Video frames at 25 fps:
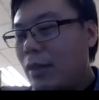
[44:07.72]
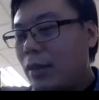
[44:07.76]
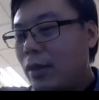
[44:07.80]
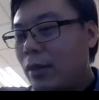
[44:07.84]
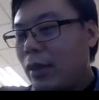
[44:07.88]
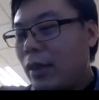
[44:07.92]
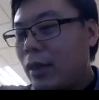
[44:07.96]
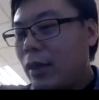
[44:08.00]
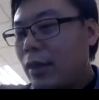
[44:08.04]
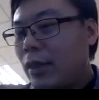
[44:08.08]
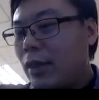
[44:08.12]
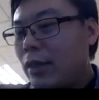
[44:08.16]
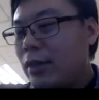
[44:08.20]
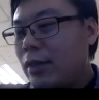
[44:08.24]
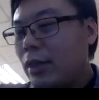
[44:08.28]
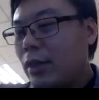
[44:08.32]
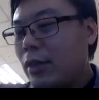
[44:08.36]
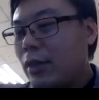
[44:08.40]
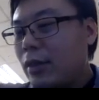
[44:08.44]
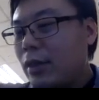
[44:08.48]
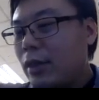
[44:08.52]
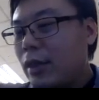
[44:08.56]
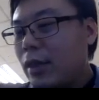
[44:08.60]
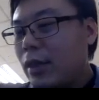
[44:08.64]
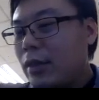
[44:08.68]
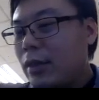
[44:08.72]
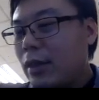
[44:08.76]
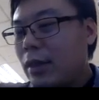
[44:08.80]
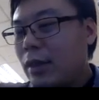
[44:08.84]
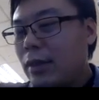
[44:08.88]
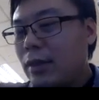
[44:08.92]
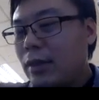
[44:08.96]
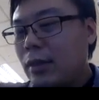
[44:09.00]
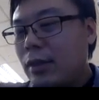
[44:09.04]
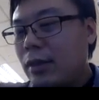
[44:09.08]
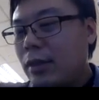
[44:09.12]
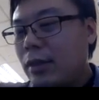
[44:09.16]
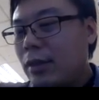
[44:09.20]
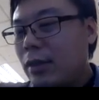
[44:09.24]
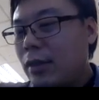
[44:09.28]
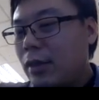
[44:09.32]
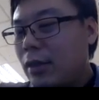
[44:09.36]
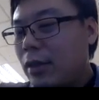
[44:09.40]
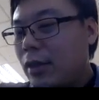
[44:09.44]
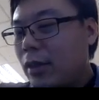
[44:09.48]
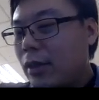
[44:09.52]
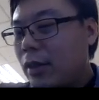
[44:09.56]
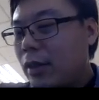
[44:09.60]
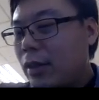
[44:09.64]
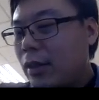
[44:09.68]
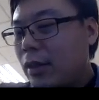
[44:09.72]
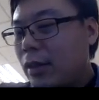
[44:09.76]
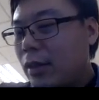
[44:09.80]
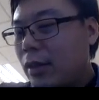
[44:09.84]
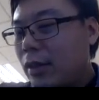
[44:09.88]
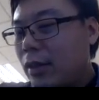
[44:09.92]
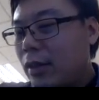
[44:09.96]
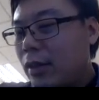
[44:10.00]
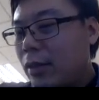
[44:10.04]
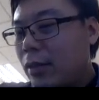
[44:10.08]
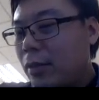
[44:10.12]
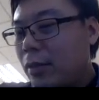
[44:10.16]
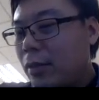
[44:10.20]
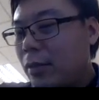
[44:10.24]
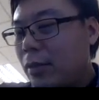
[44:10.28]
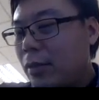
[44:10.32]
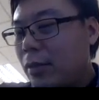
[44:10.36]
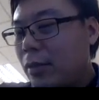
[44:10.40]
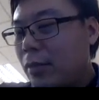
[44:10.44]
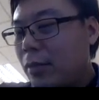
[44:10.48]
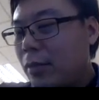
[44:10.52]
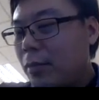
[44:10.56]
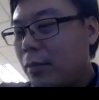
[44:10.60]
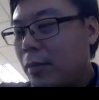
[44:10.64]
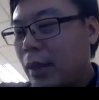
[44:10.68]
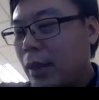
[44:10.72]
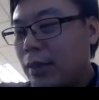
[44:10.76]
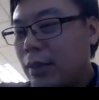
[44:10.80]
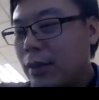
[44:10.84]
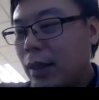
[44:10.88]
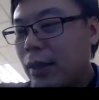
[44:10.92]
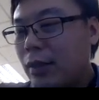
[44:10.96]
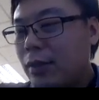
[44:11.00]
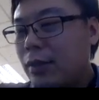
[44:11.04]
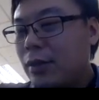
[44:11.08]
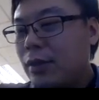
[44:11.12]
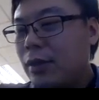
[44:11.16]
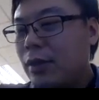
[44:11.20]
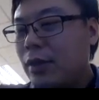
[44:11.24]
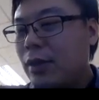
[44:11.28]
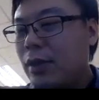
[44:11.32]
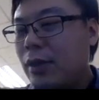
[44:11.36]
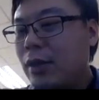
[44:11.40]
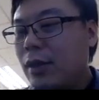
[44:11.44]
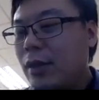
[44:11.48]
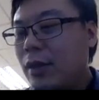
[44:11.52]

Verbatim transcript: Okay, so this is uh, my section.